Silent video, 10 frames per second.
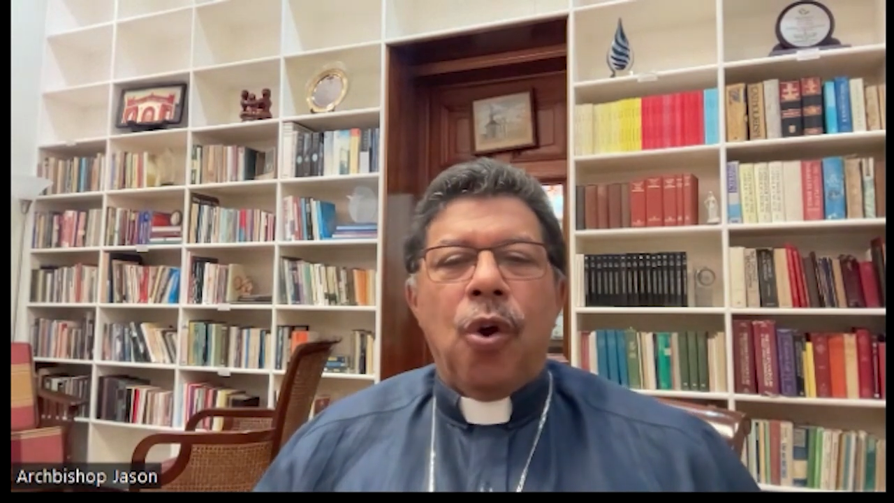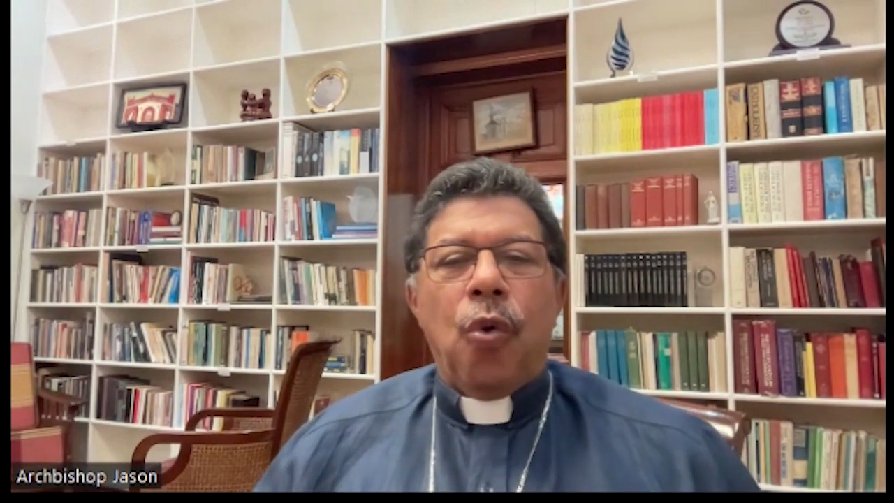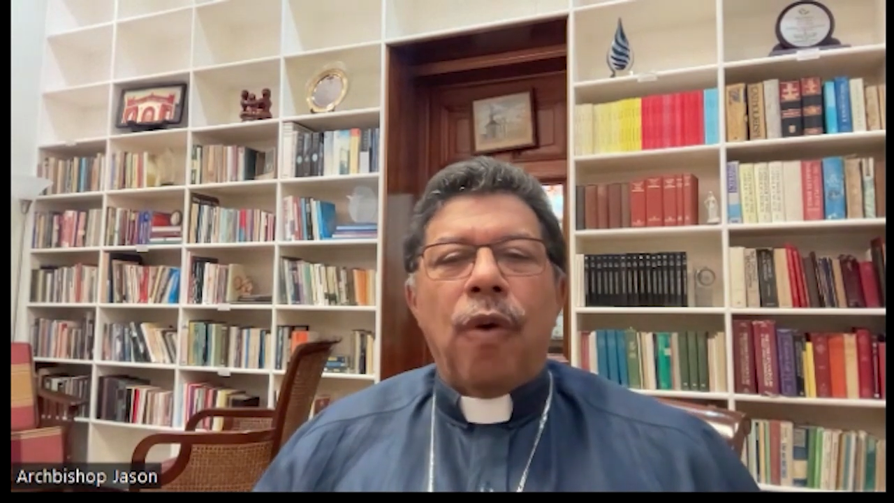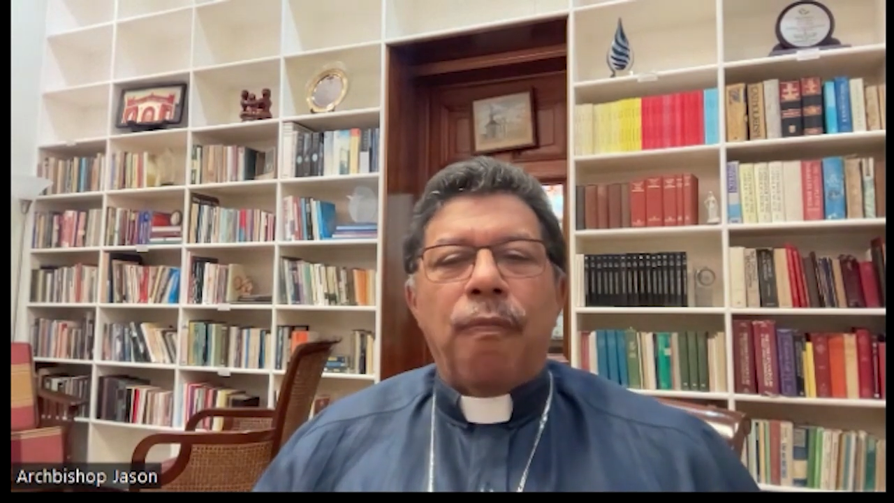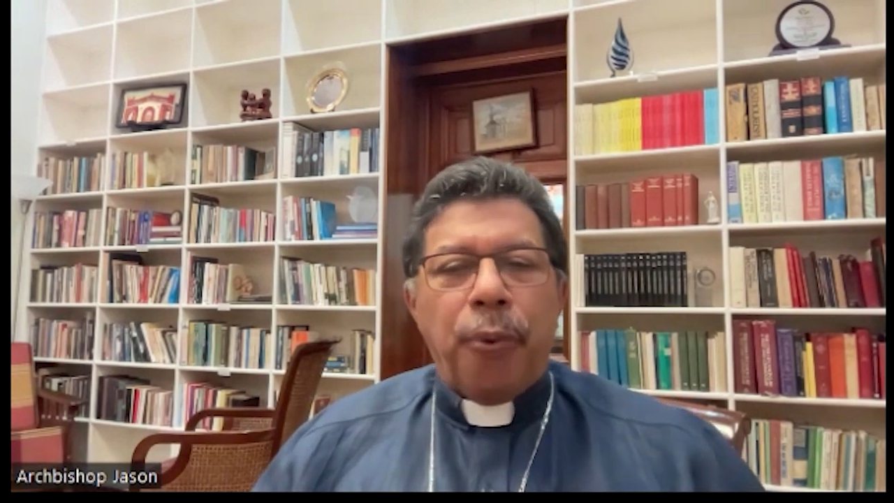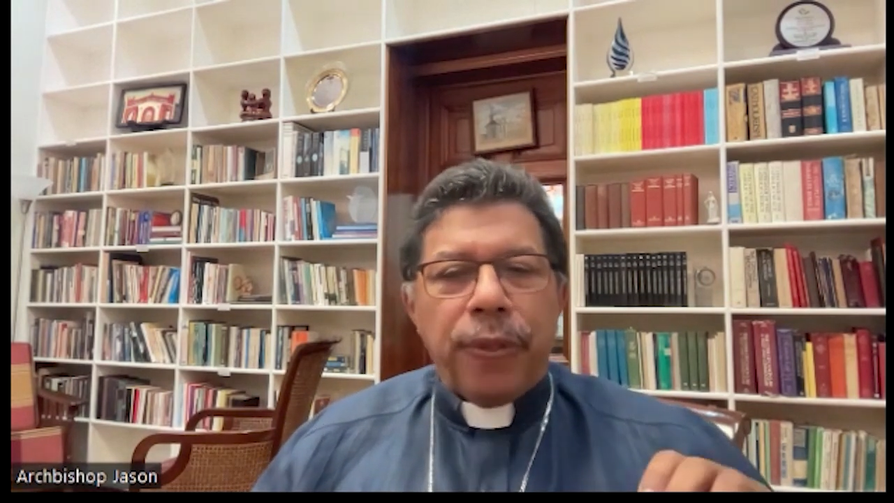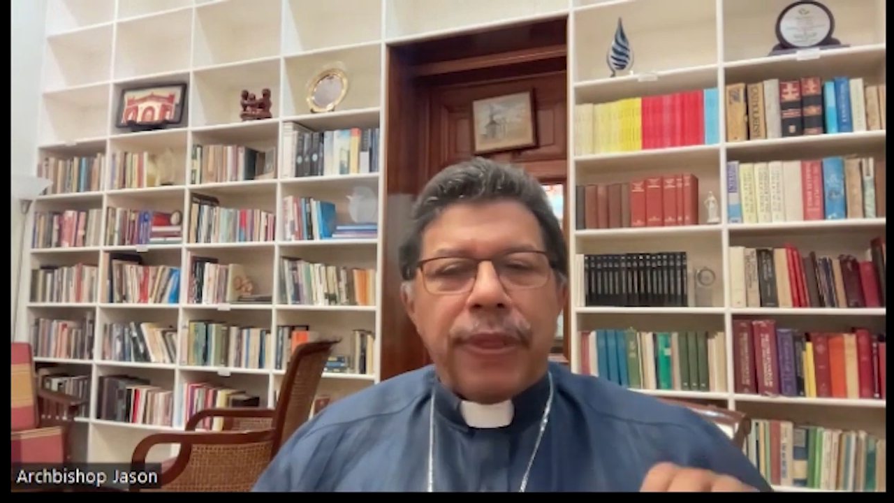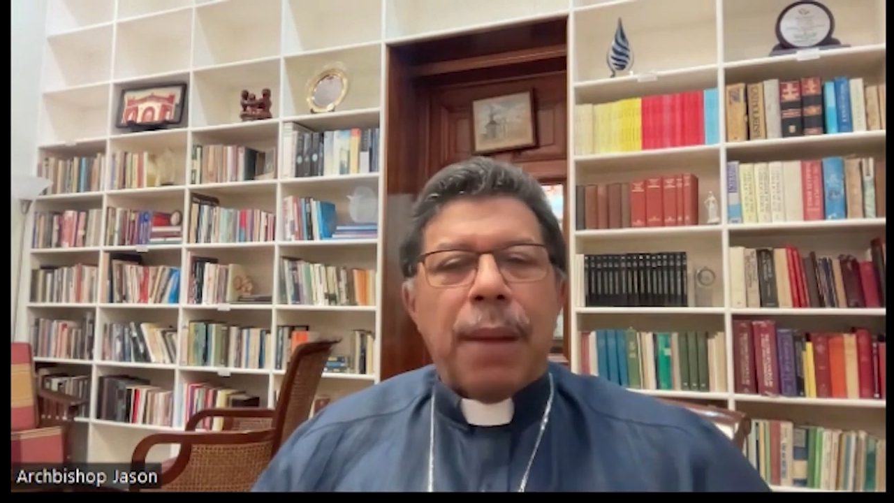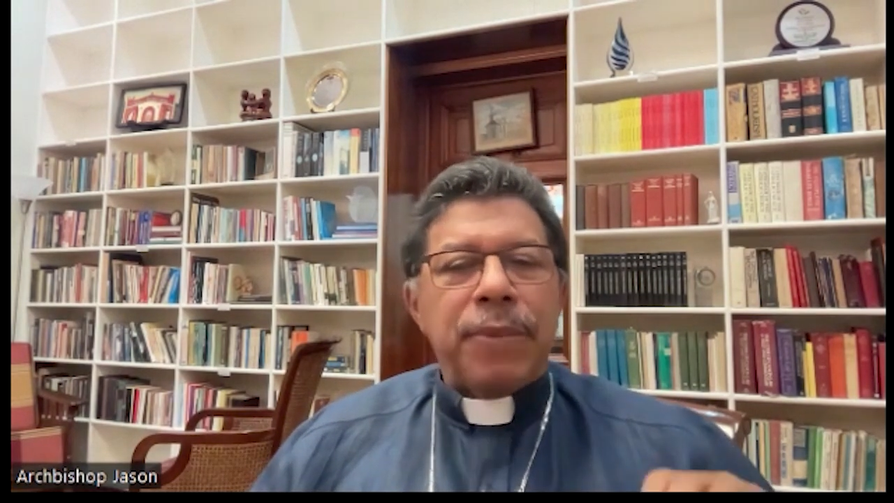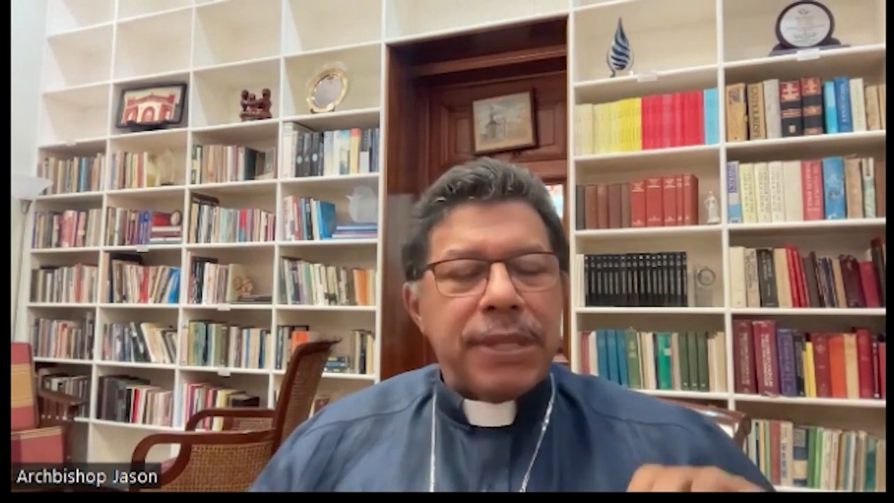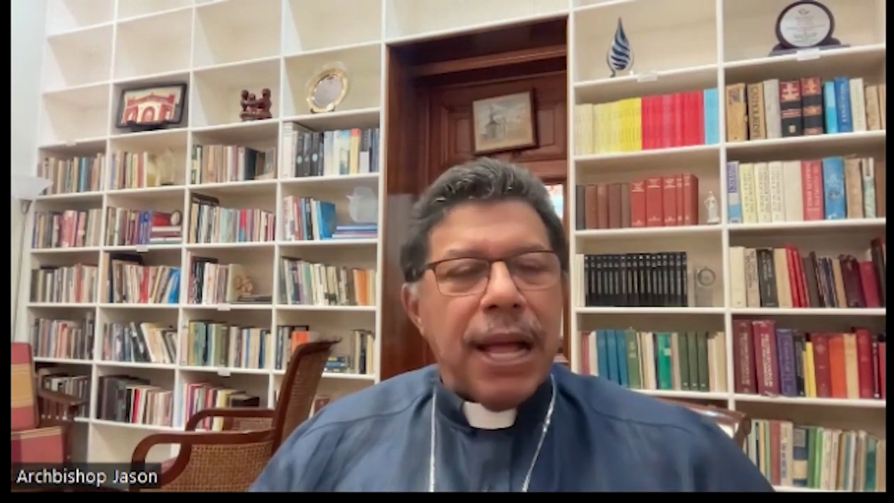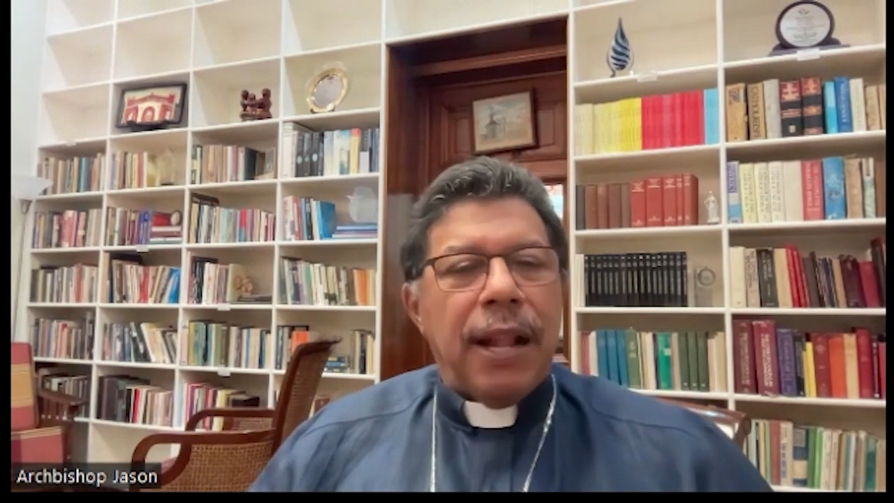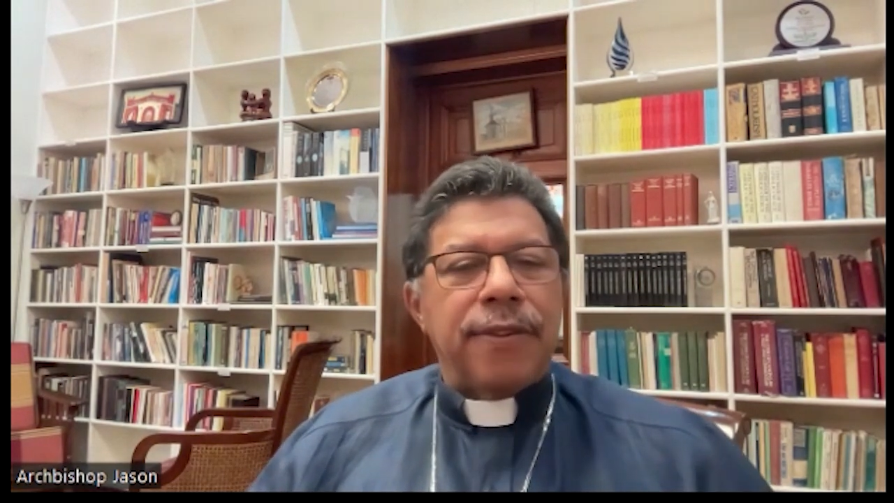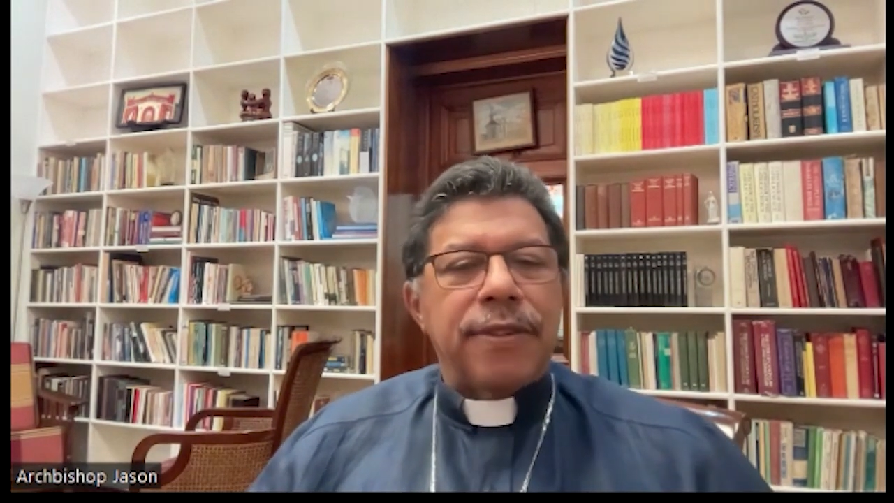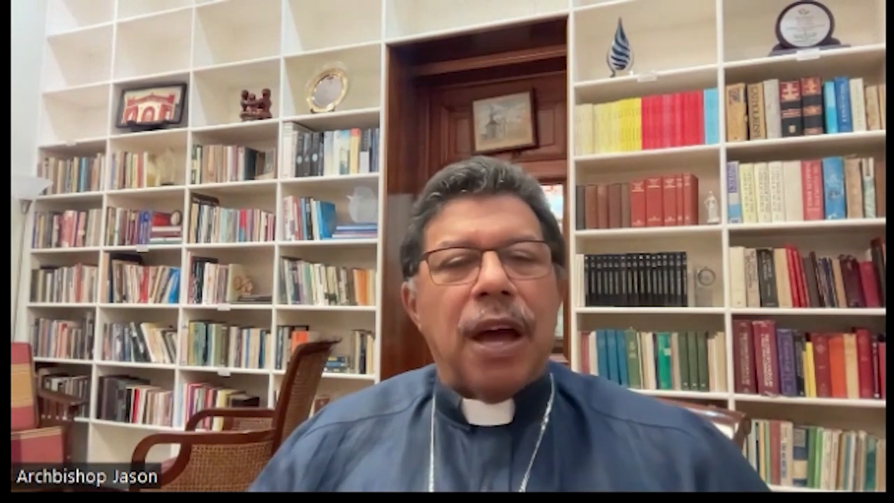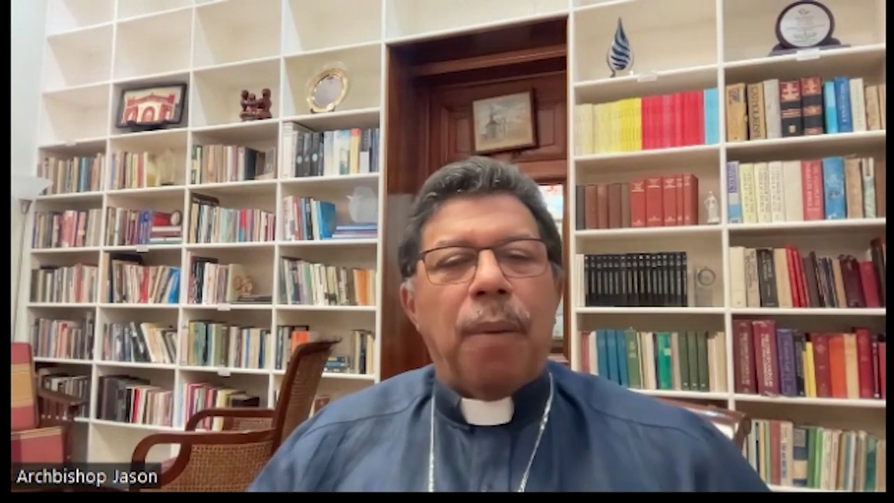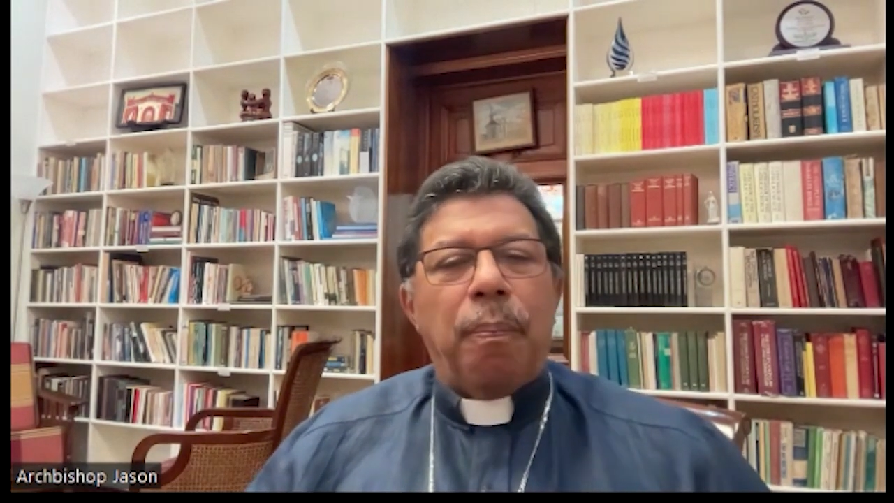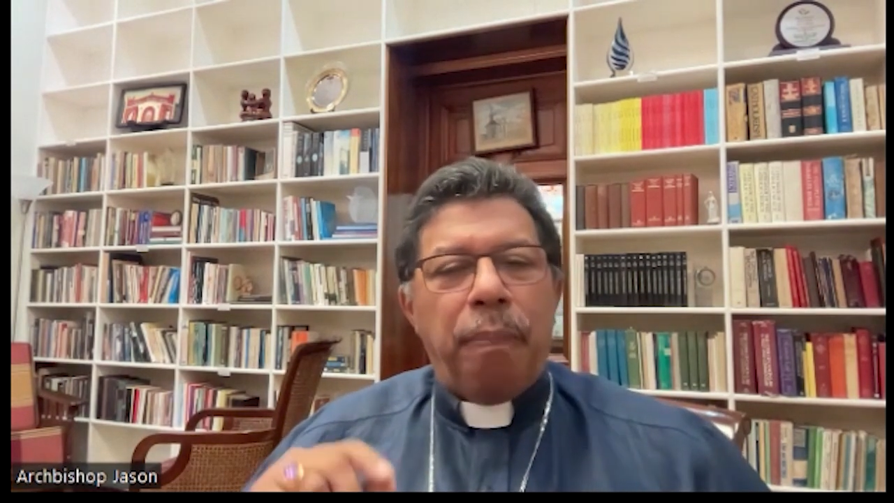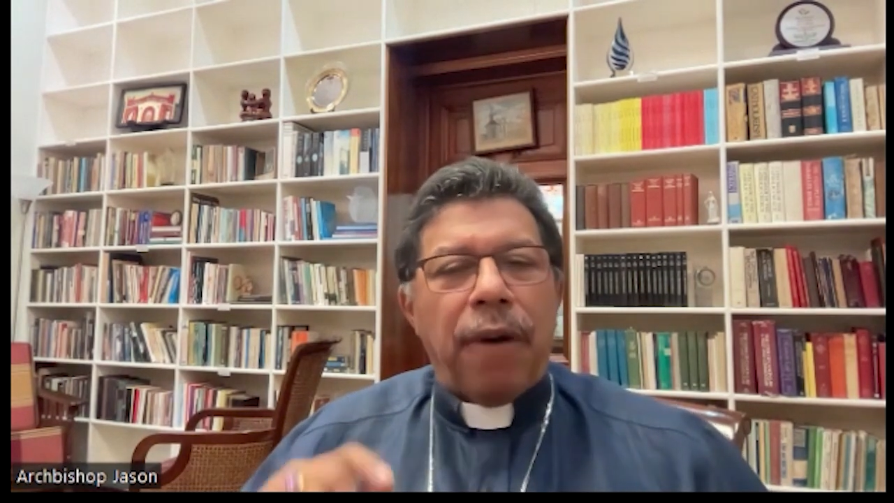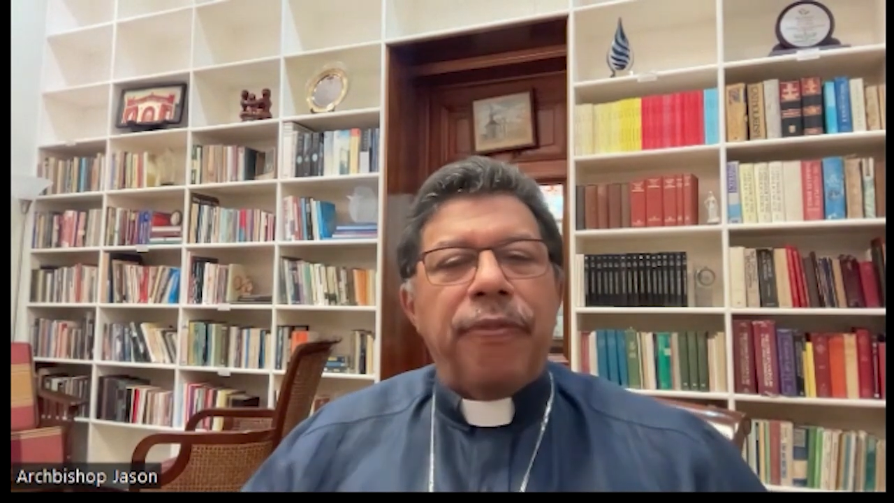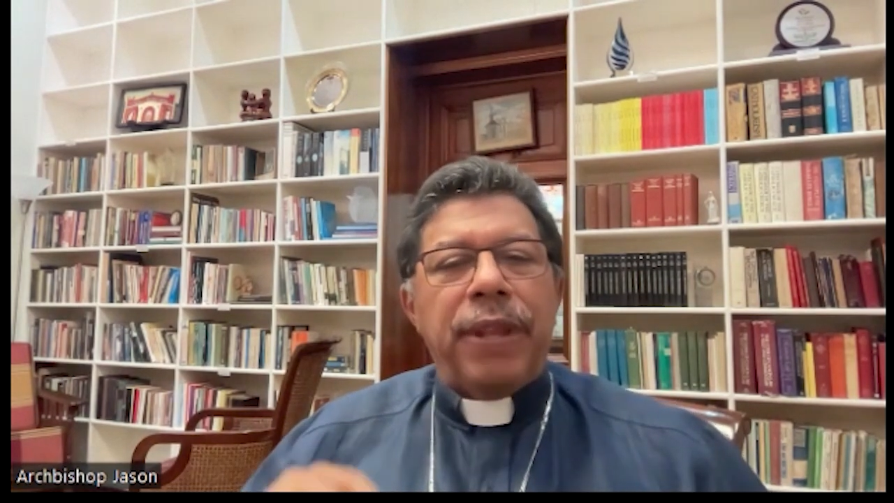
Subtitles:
who have put themselves above the